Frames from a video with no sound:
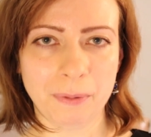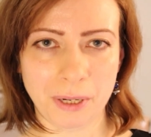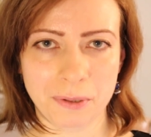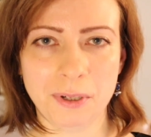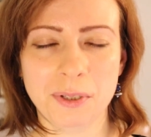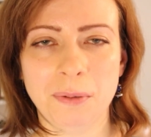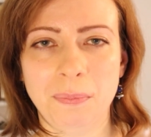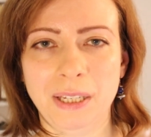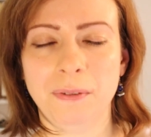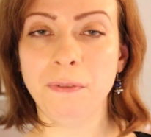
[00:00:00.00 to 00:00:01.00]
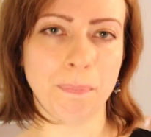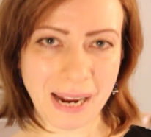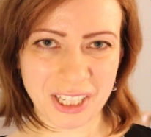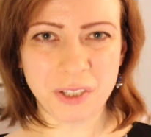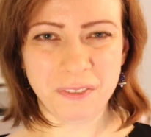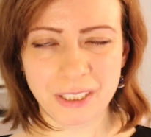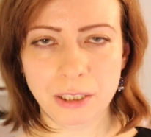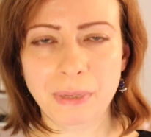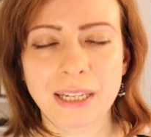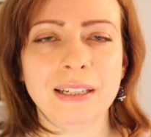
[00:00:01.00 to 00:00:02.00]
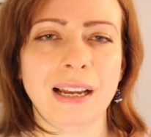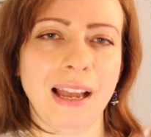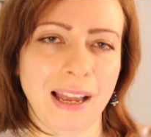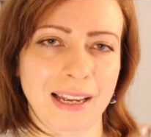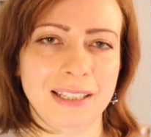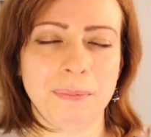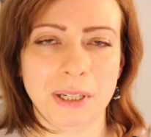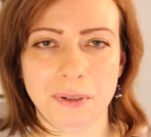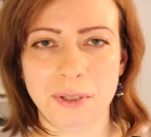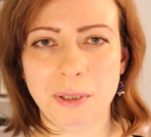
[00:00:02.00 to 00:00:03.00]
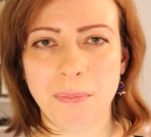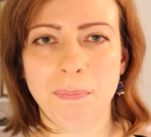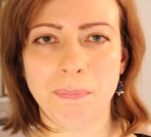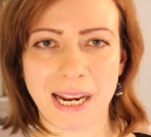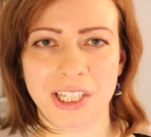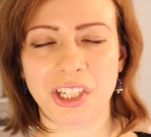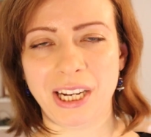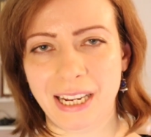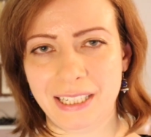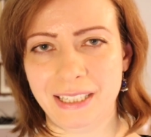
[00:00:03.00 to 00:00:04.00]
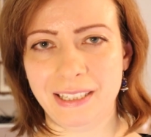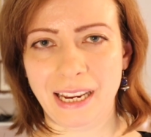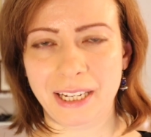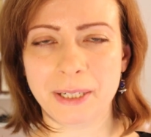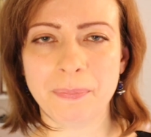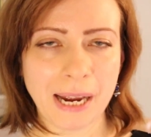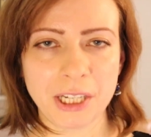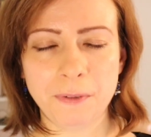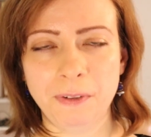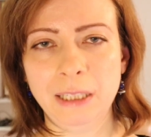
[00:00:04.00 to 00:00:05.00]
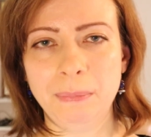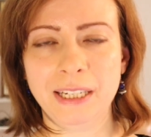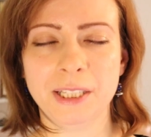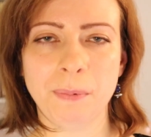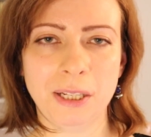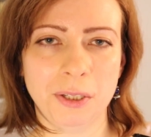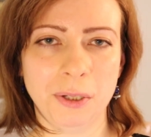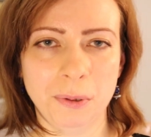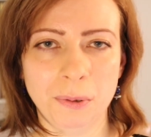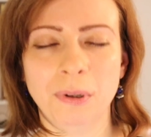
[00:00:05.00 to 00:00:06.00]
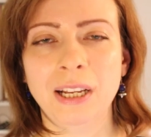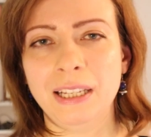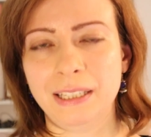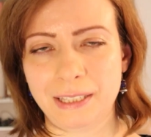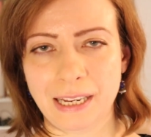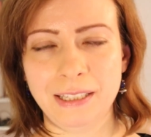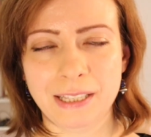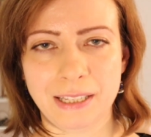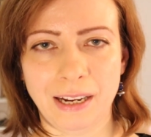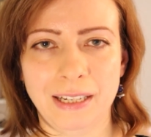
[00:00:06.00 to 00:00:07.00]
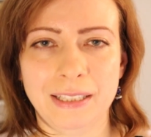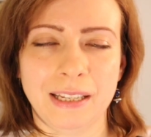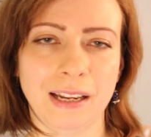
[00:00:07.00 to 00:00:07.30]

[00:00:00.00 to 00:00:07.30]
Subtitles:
we are going to be batch filming and we are going to be batch editing. Batch filming is when you set aside